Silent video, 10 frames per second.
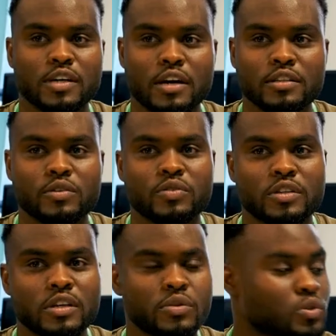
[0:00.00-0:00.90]

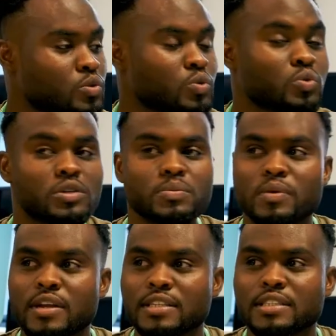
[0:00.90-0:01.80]
Activity we do
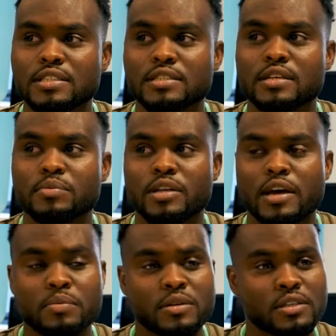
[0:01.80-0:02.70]
spelling
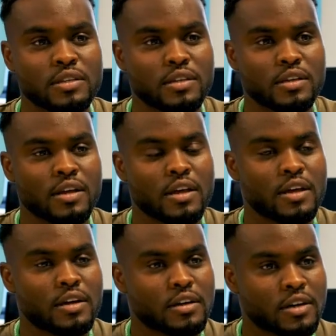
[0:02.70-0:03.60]
sometimes,
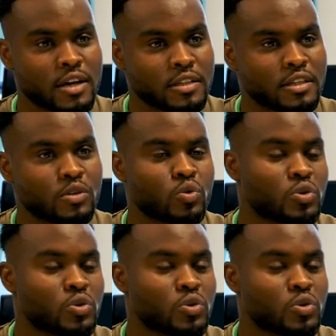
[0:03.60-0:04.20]
writing we